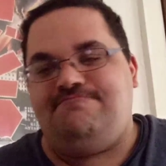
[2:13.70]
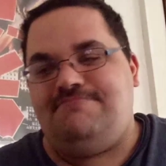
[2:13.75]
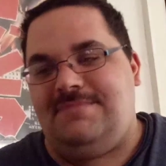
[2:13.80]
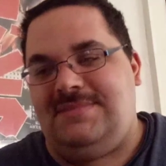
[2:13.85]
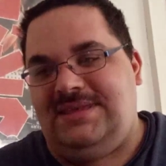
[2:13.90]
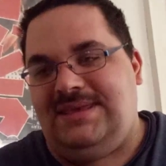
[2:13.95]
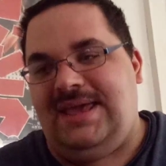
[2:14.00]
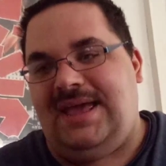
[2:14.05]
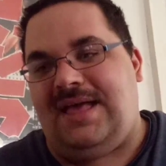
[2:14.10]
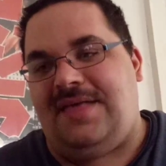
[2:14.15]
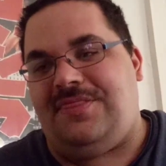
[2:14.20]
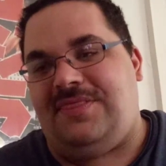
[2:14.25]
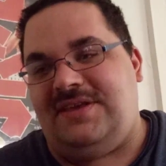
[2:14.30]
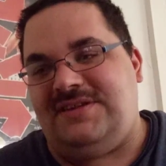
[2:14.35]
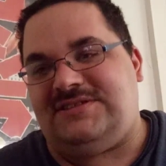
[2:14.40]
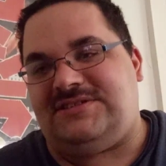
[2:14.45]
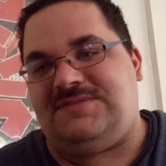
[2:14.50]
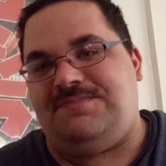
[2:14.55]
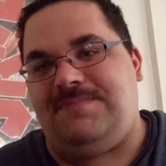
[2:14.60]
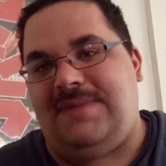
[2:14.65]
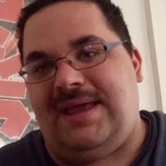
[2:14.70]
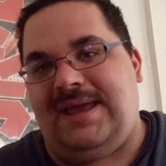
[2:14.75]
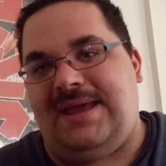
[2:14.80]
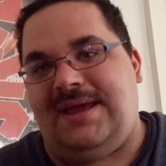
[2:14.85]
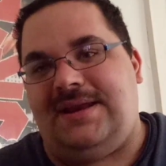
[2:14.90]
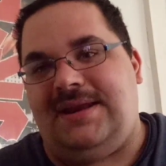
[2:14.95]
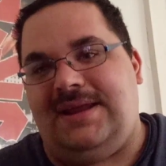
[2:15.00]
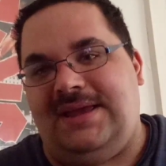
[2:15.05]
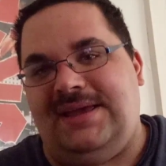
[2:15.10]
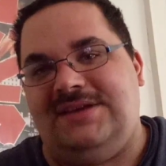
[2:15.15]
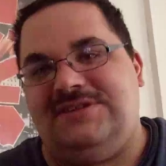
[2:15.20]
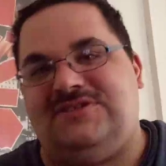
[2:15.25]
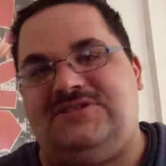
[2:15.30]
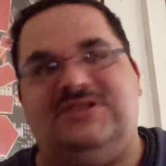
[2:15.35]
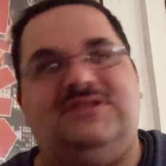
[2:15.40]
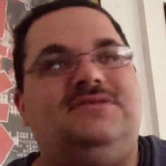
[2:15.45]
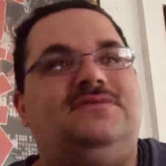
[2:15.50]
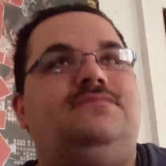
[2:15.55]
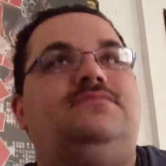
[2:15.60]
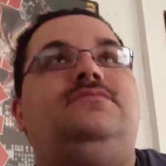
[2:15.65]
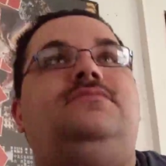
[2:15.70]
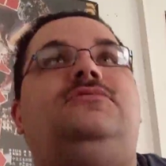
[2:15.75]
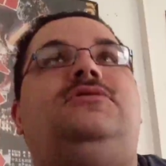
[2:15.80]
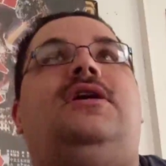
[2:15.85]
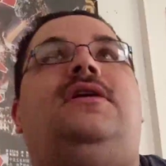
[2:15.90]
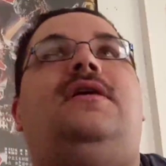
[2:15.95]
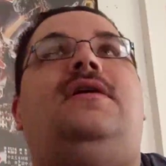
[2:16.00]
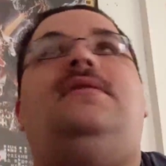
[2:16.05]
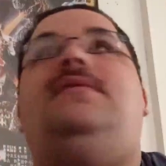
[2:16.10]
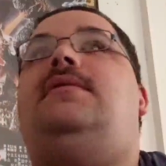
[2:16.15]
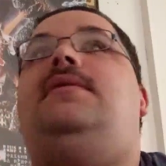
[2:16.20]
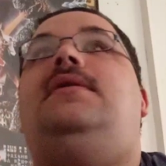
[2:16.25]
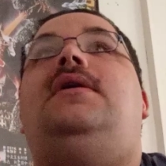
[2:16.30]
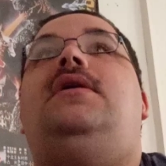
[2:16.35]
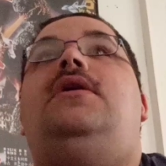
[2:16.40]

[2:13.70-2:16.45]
yeah, this man isn't the